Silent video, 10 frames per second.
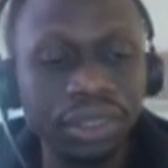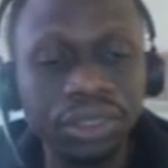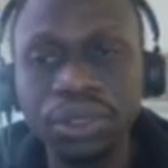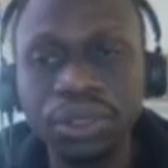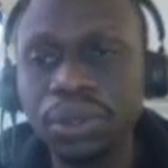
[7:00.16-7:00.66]

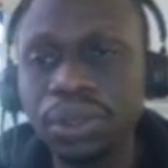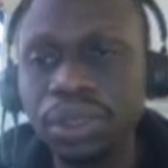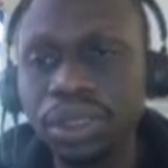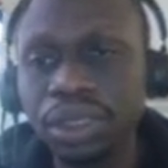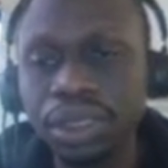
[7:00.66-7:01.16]
So,
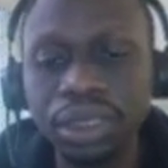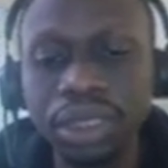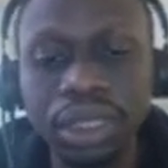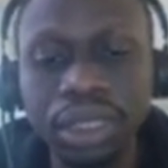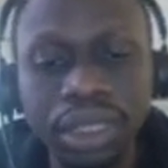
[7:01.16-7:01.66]

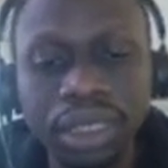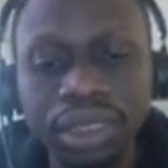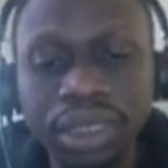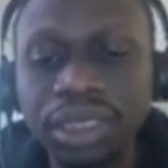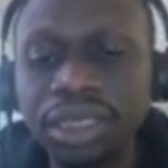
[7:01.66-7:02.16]

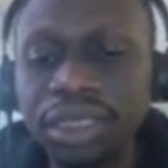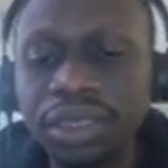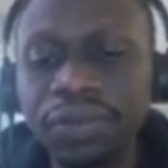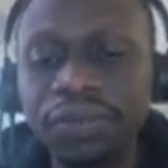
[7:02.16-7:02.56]
delete it.